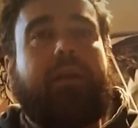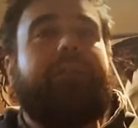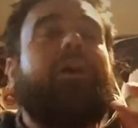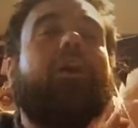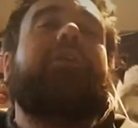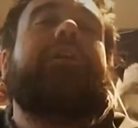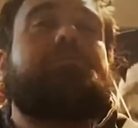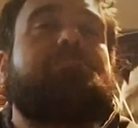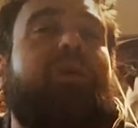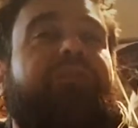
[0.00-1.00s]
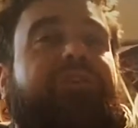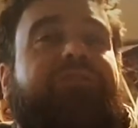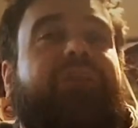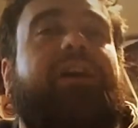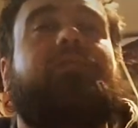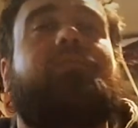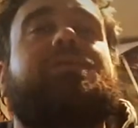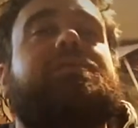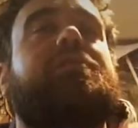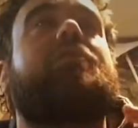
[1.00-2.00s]
Now, the earliest perfect fit
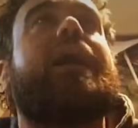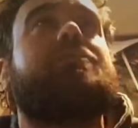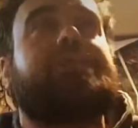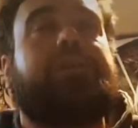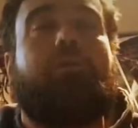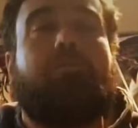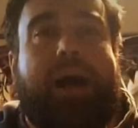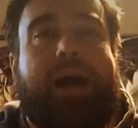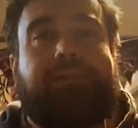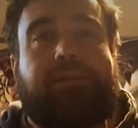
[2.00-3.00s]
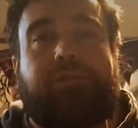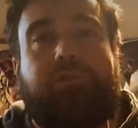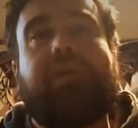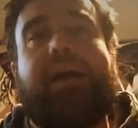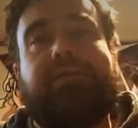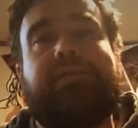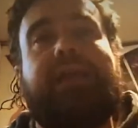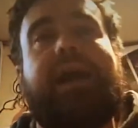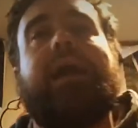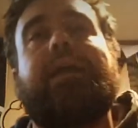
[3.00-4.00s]
was the Ground Zero Mosque in
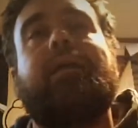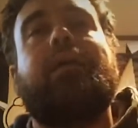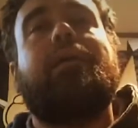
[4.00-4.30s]
2009.